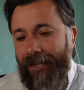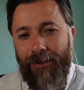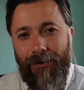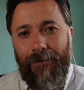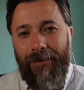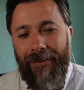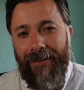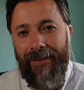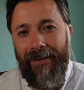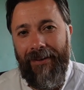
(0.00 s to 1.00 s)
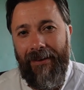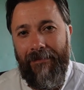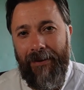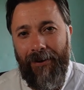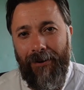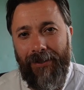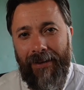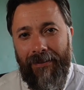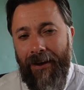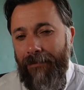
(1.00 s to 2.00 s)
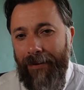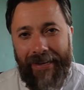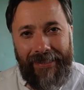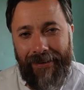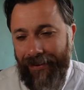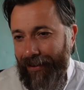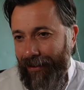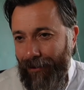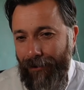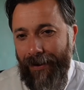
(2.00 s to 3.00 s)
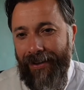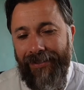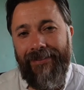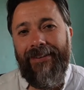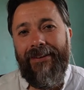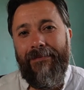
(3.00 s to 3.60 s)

please do, because they are blessing all of us